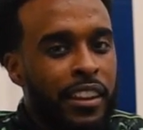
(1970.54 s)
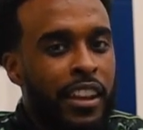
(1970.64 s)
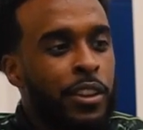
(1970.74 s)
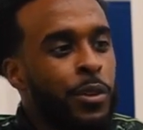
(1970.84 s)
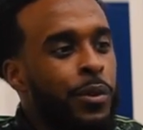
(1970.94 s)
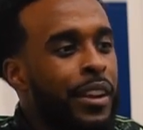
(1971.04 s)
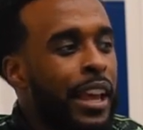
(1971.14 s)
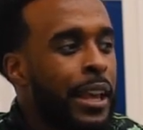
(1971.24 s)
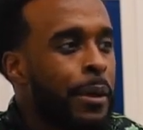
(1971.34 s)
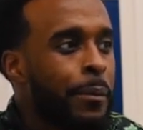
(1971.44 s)
can you
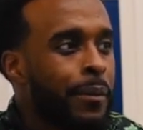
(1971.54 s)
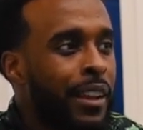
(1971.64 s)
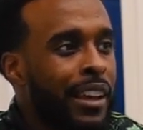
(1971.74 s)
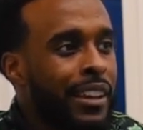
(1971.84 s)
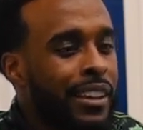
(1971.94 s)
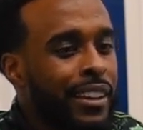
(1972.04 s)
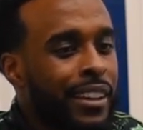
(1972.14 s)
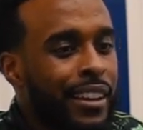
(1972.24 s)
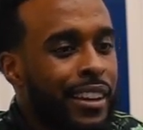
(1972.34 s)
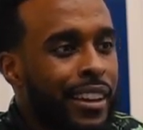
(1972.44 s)
name like
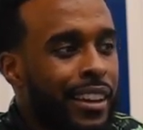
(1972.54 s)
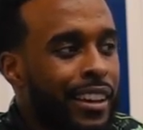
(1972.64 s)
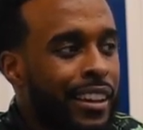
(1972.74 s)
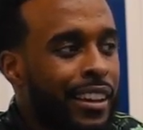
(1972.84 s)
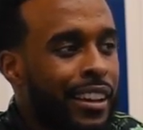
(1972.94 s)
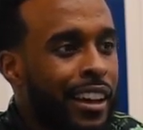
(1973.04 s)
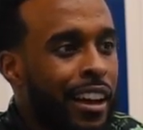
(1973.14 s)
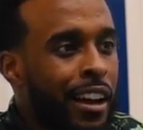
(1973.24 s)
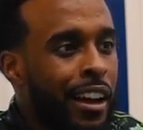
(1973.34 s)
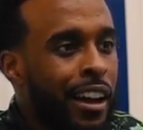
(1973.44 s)

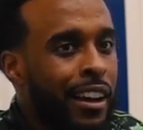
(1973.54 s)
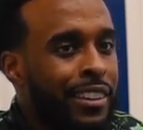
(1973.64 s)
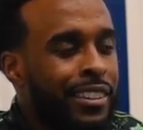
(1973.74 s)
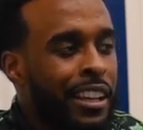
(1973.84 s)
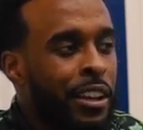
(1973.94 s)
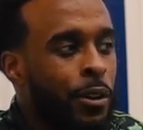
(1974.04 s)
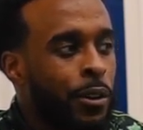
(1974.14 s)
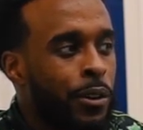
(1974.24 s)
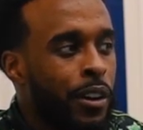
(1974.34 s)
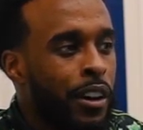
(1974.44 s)
a
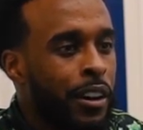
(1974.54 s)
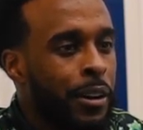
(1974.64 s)
single